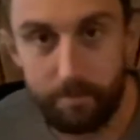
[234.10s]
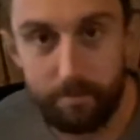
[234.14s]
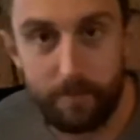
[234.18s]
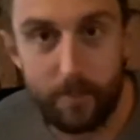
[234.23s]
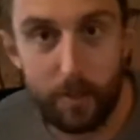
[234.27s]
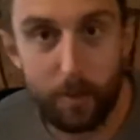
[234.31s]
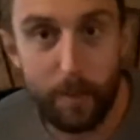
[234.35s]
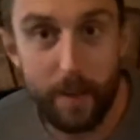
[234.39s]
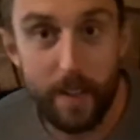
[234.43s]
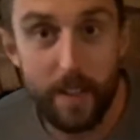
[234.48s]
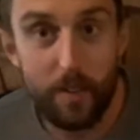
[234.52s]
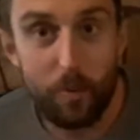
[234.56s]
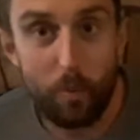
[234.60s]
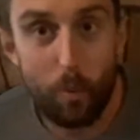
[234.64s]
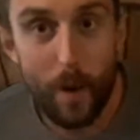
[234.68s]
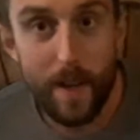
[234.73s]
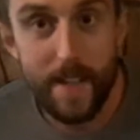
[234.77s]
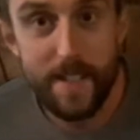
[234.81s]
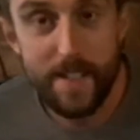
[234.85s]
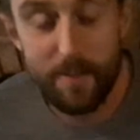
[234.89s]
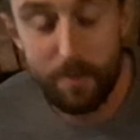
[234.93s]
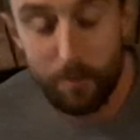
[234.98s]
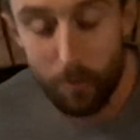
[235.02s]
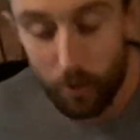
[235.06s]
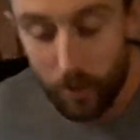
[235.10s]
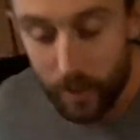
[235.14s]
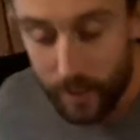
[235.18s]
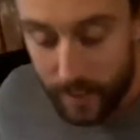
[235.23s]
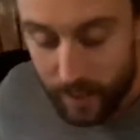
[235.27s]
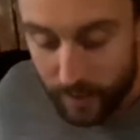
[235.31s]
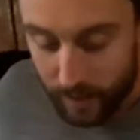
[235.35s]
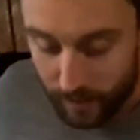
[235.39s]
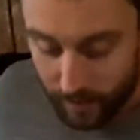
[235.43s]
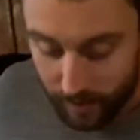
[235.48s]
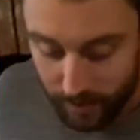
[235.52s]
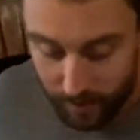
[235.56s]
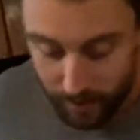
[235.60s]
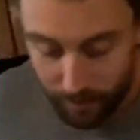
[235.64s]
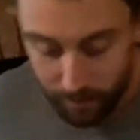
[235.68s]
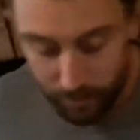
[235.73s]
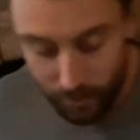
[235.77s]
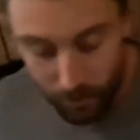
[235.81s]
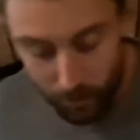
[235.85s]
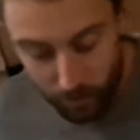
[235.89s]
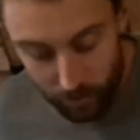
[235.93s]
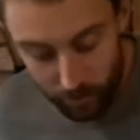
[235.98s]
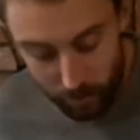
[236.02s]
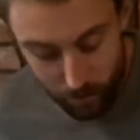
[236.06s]
to me, waste of money. They
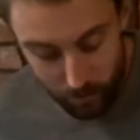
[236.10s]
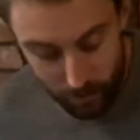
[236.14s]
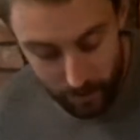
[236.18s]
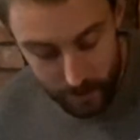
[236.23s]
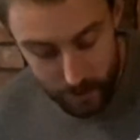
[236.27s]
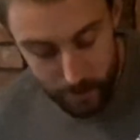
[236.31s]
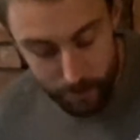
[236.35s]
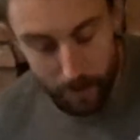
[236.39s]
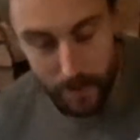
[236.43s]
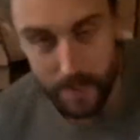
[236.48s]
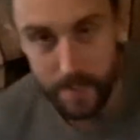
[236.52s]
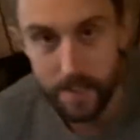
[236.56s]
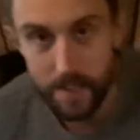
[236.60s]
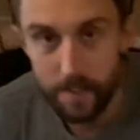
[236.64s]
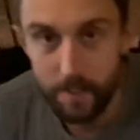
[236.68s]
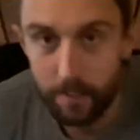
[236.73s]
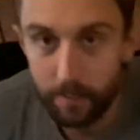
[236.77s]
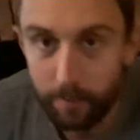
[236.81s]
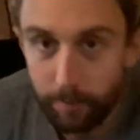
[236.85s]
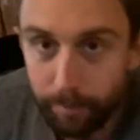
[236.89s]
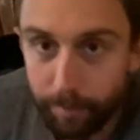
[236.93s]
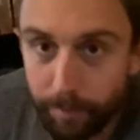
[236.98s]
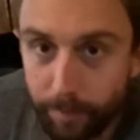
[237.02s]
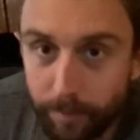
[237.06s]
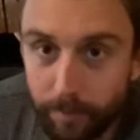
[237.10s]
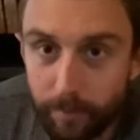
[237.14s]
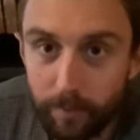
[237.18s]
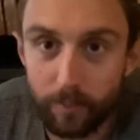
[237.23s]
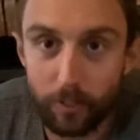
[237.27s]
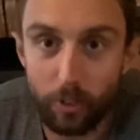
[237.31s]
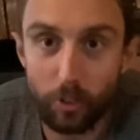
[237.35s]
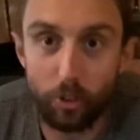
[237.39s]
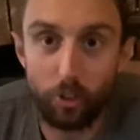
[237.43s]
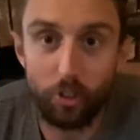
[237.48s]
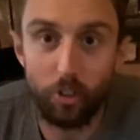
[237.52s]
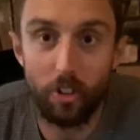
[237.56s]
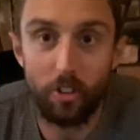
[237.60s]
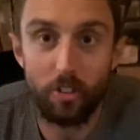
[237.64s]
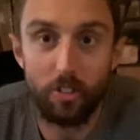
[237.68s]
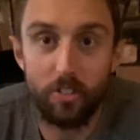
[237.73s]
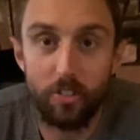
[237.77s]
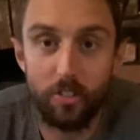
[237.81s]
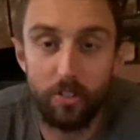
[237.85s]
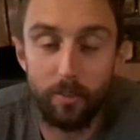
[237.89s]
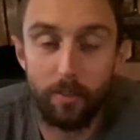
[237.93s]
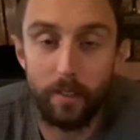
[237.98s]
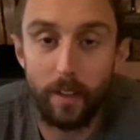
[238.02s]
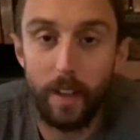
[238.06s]
were quite expensive for
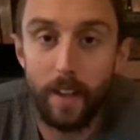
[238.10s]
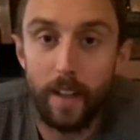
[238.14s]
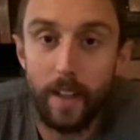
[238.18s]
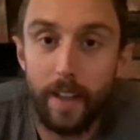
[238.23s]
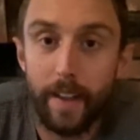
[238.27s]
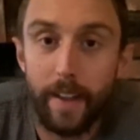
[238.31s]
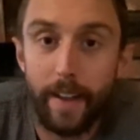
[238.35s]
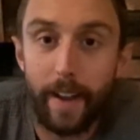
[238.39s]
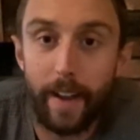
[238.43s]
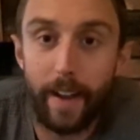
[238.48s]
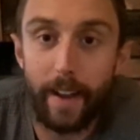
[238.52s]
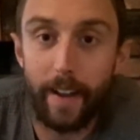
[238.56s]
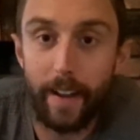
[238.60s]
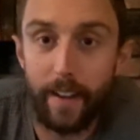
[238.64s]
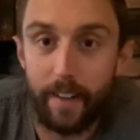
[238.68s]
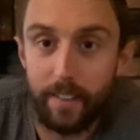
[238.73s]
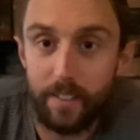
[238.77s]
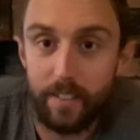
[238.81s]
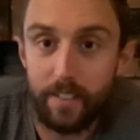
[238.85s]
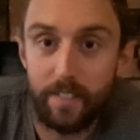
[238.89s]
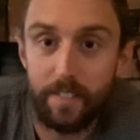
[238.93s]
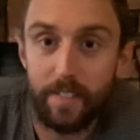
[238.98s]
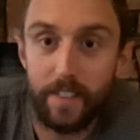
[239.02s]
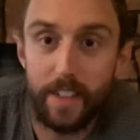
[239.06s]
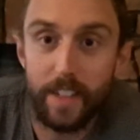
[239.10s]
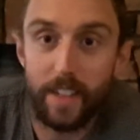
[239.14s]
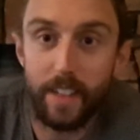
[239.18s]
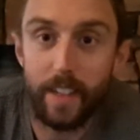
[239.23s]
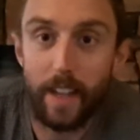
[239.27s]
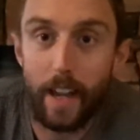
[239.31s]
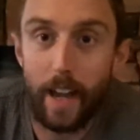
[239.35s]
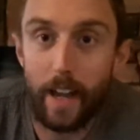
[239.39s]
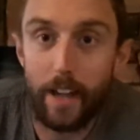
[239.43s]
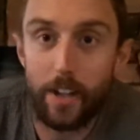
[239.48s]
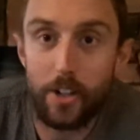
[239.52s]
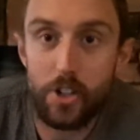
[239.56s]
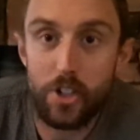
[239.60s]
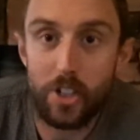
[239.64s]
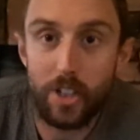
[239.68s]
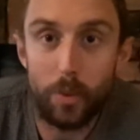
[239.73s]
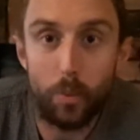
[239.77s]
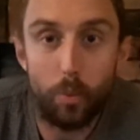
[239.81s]
socks, and they didn't actually